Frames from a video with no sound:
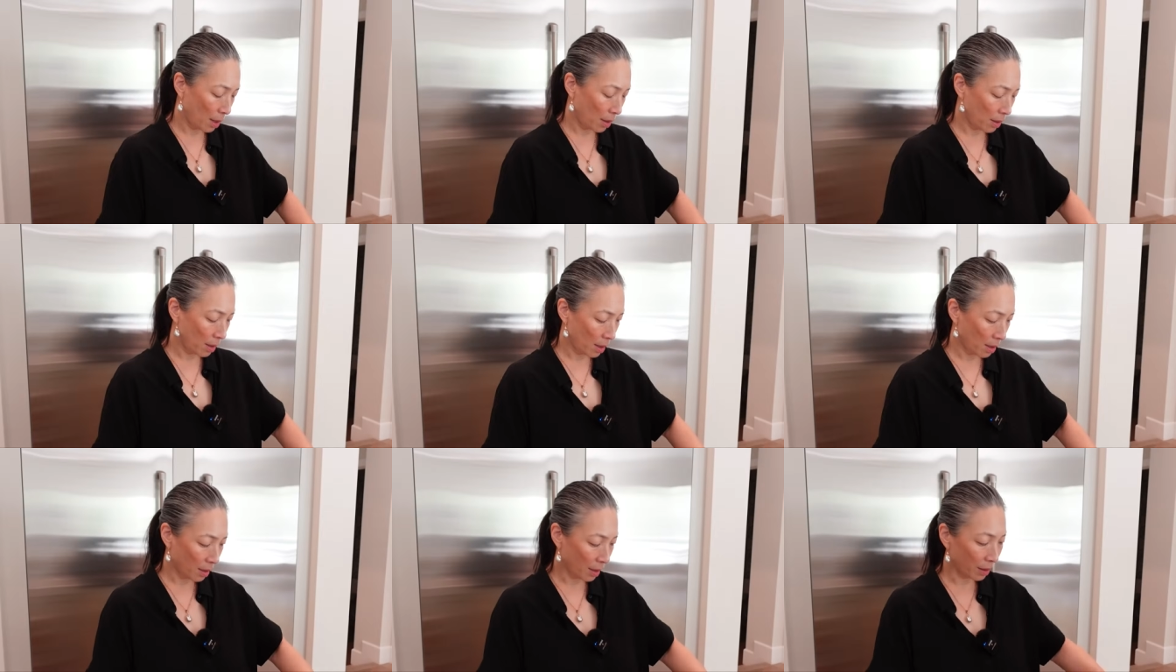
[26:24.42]
And
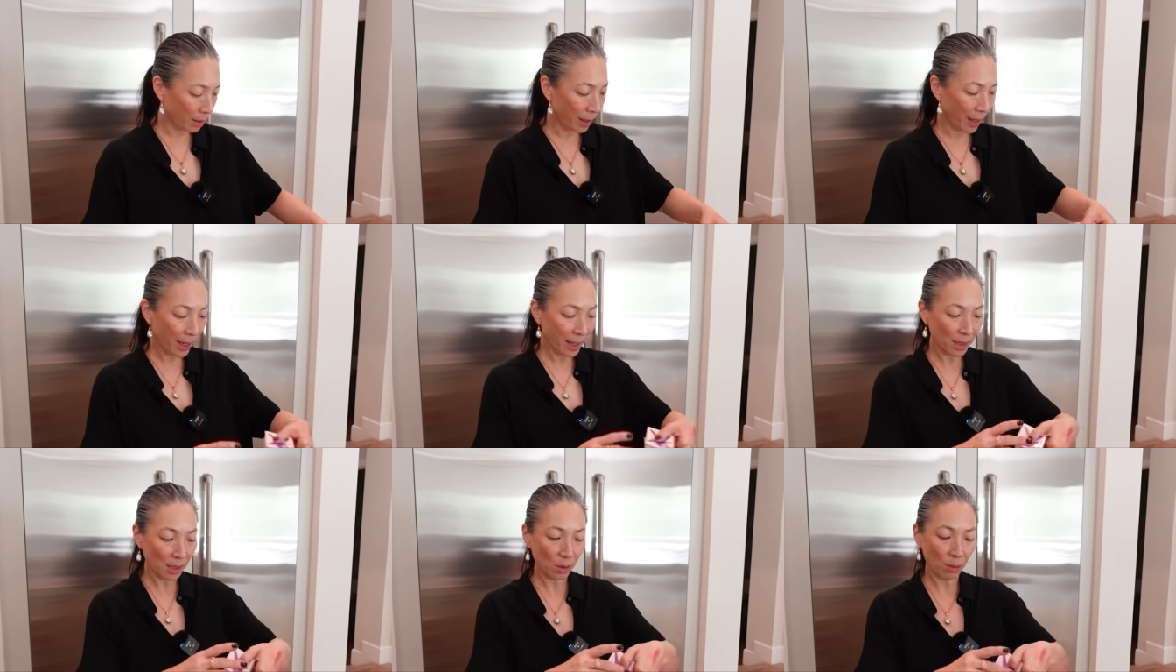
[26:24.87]
then the
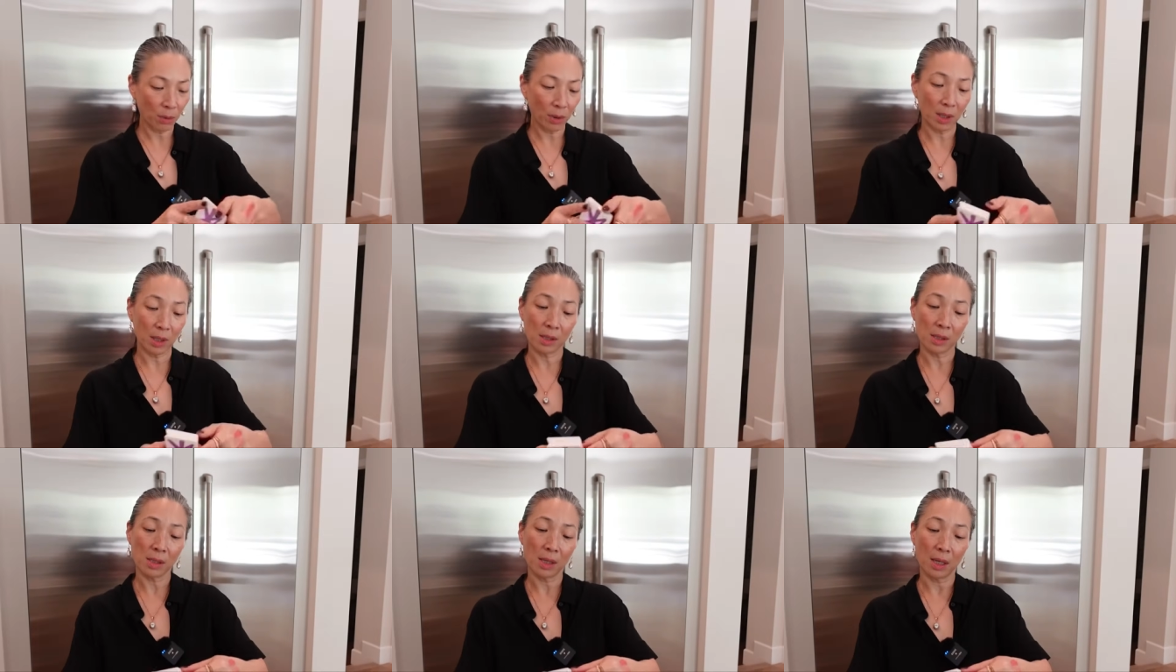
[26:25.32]
last one
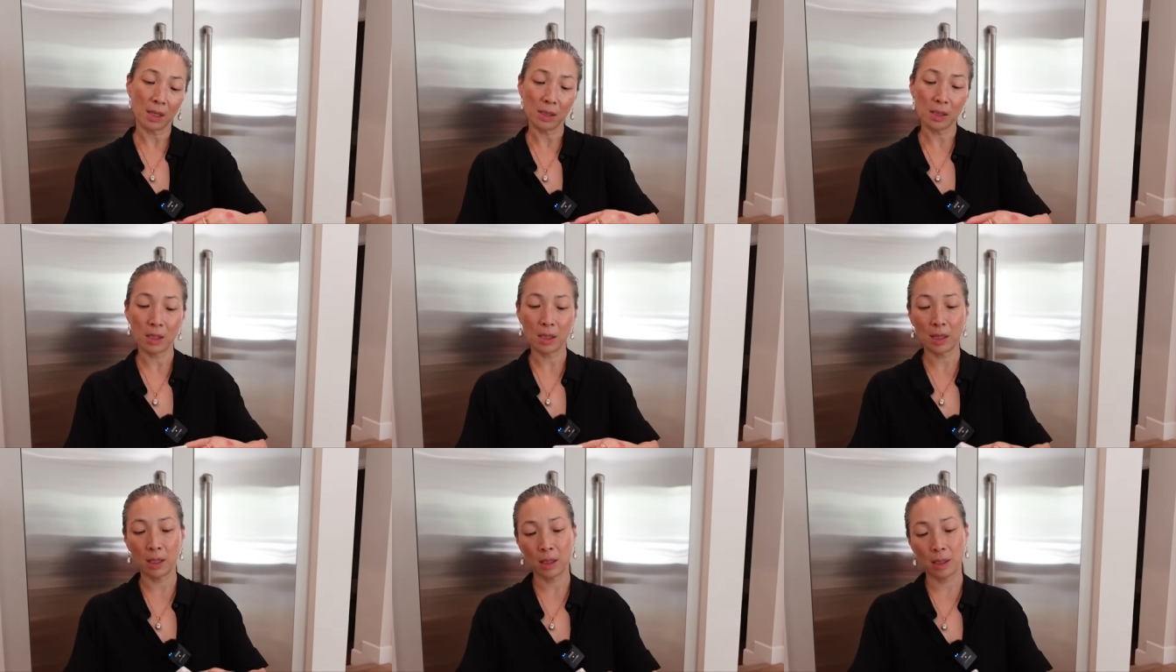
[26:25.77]
they
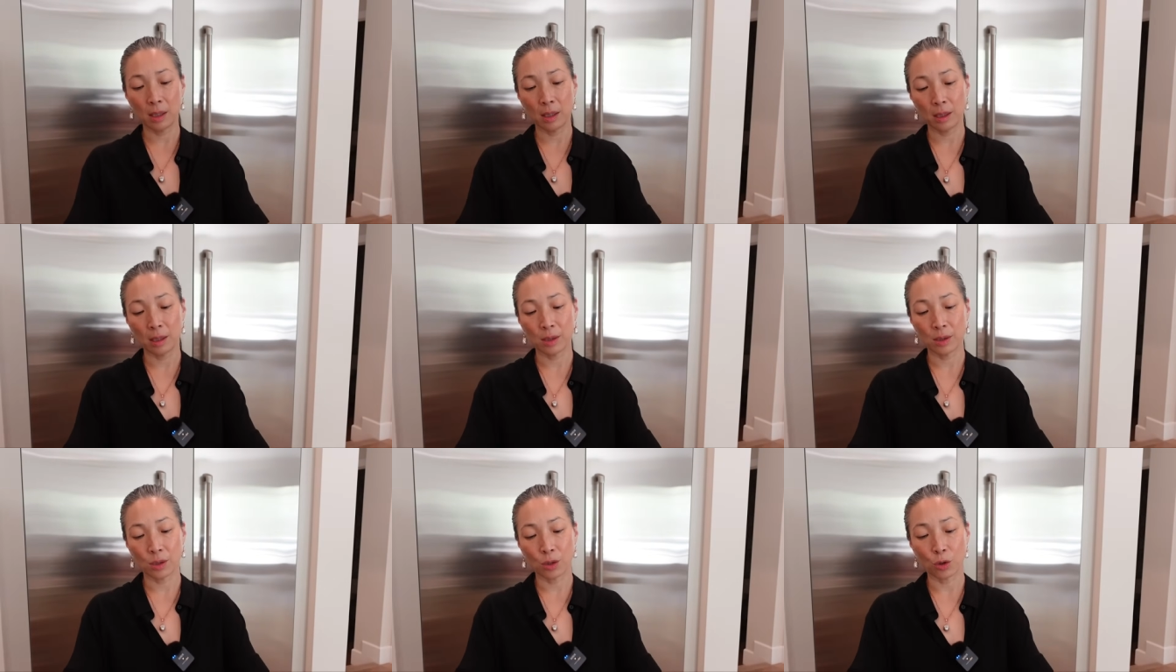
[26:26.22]
sent
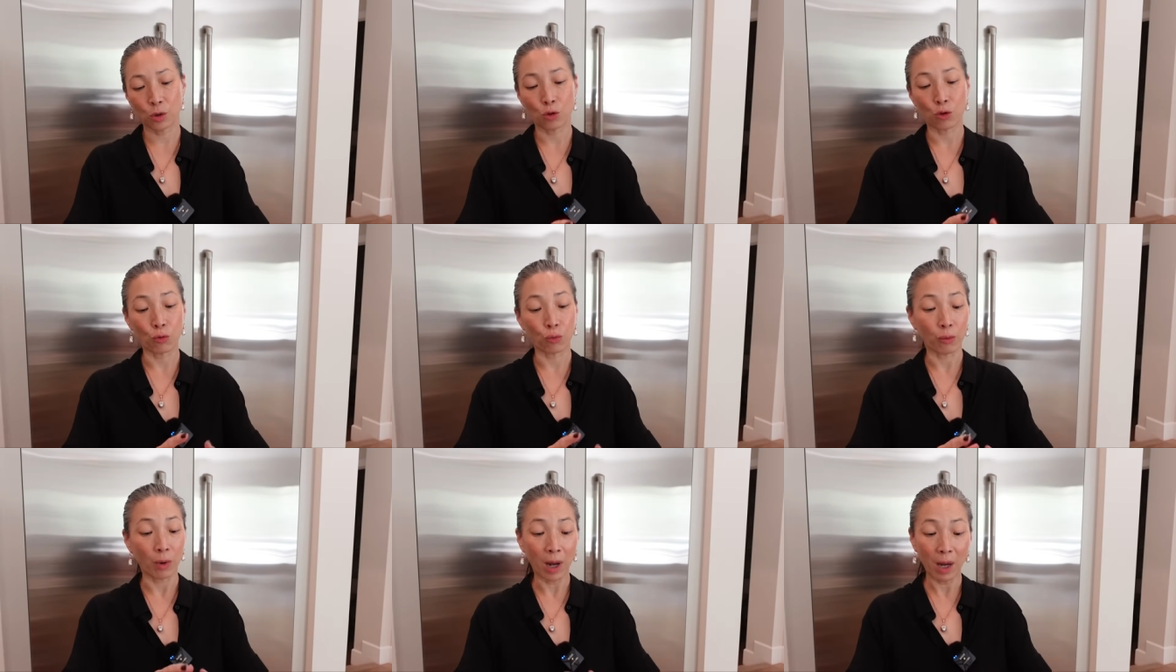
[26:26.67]
is
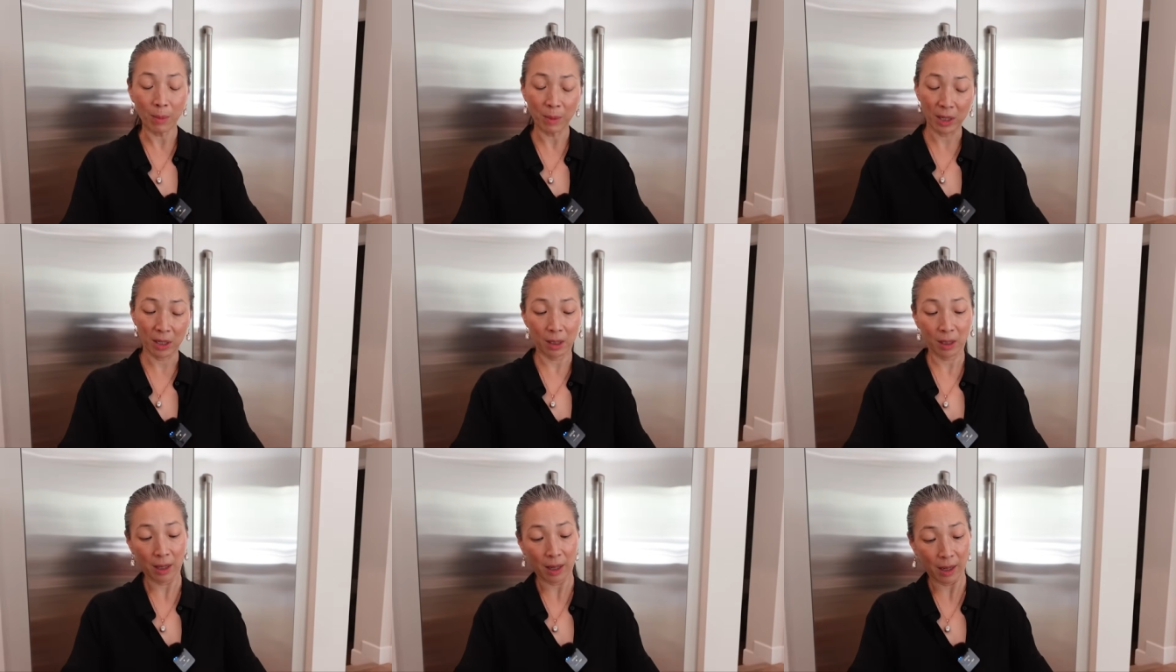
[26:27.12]

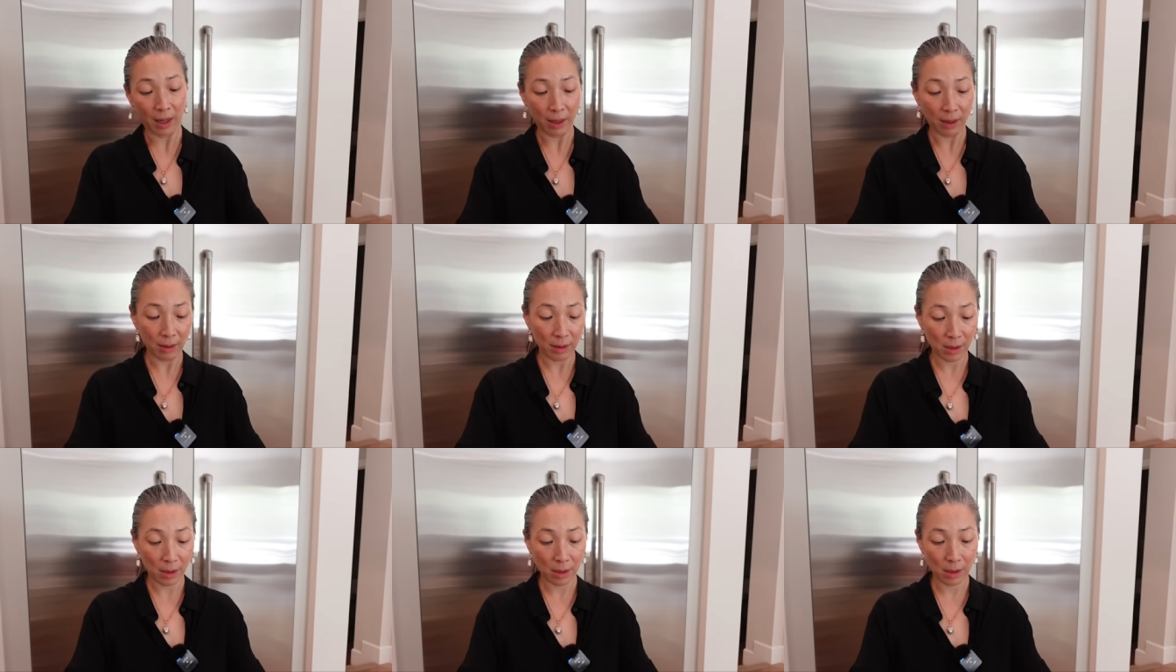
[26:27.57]
Drama
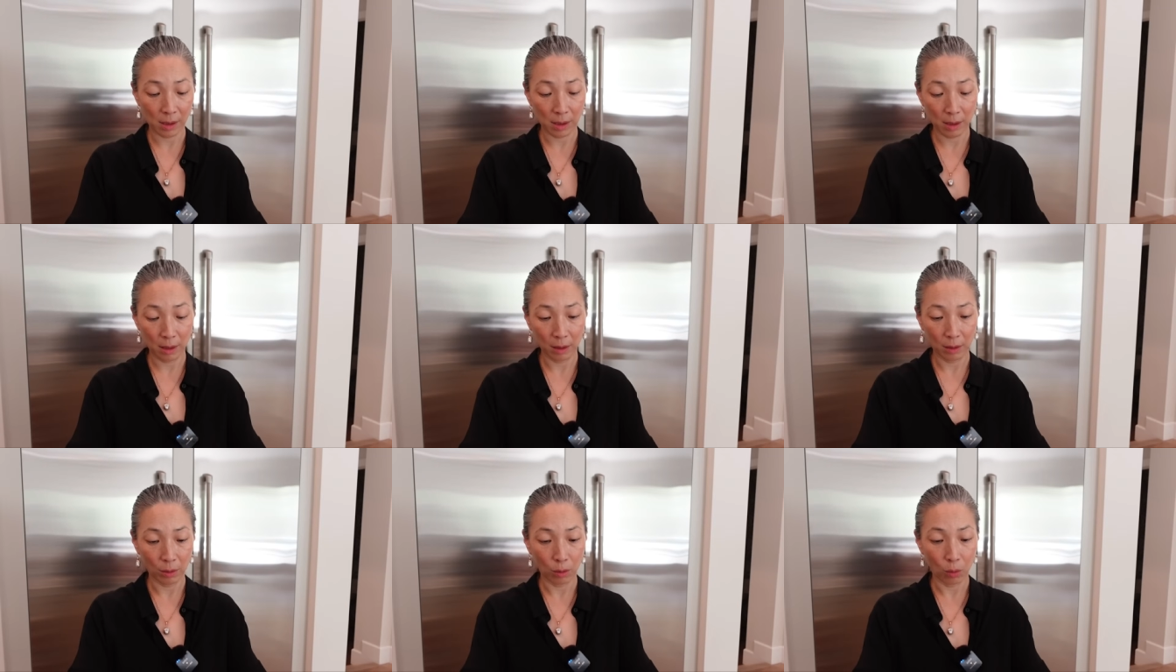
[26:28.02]
Class.
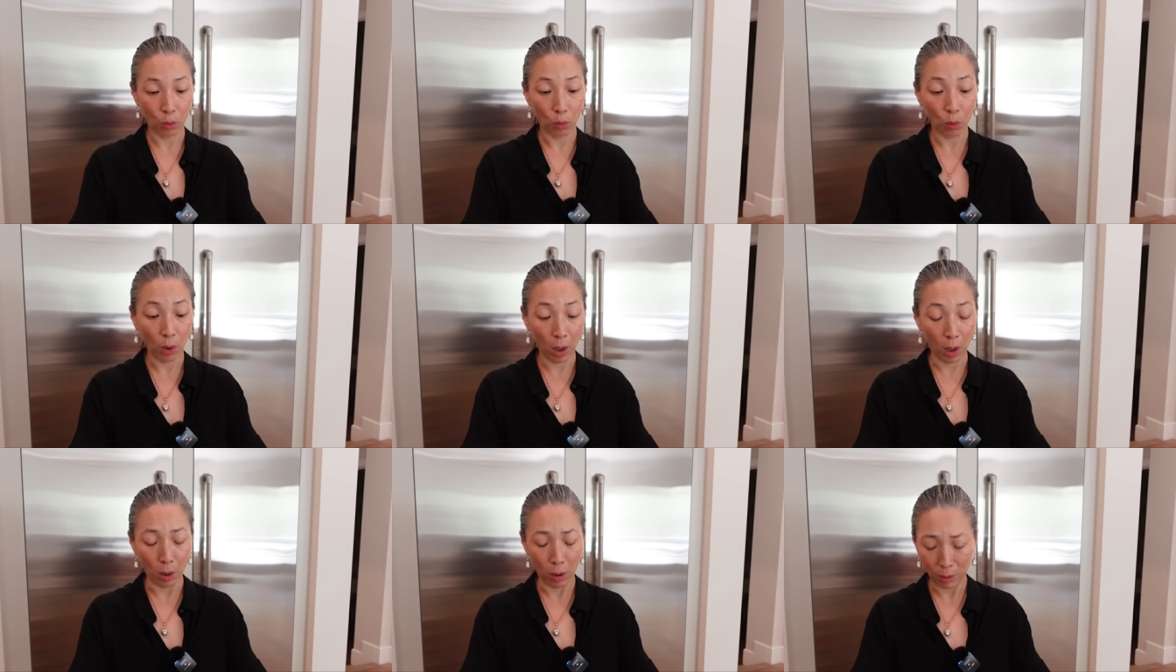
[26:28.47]

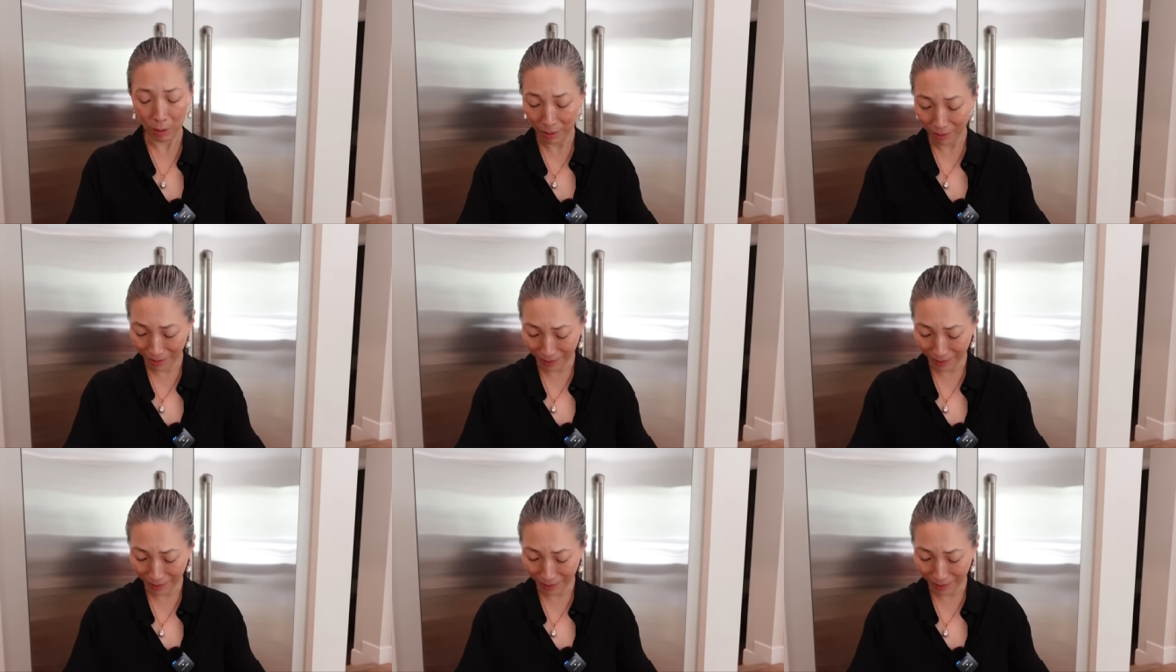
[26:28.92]
Whoa.